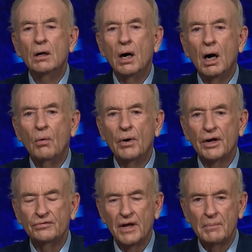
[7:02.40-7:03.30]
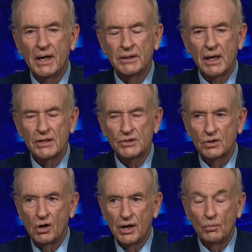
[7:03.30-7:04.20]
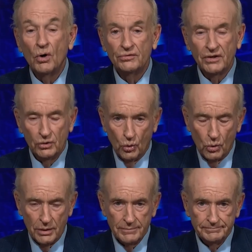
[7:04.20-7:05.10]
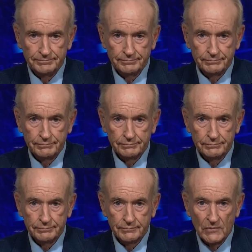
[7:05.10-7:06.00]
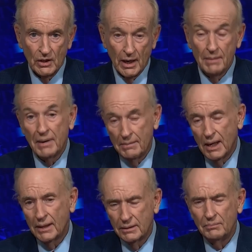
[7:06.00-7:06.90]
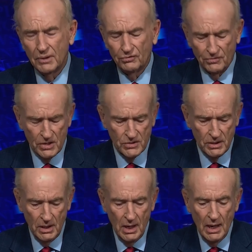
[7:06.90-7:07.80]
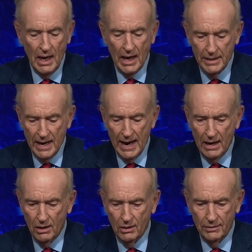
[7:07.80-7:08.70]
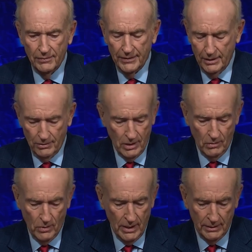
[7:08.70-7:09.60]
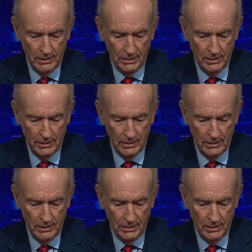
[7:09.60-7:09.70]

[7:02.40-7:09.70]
what I said about the National Guard. It was ignored, okay, by Biden administration. And now there are what?